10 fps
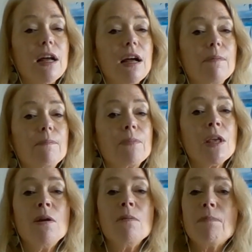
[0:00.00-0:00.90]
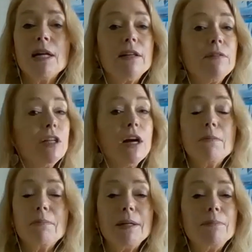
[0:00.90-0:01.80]
Um, but
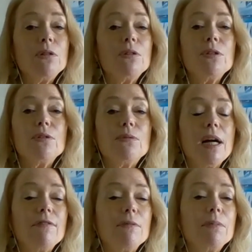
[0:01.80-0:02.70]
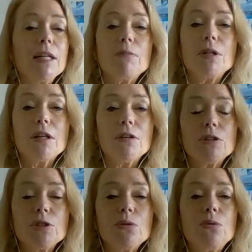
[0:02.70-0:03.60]
young people who haven't been able to go to
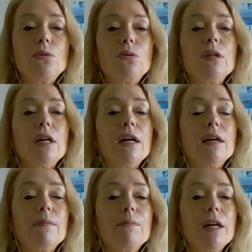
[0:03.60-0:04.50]
school, um,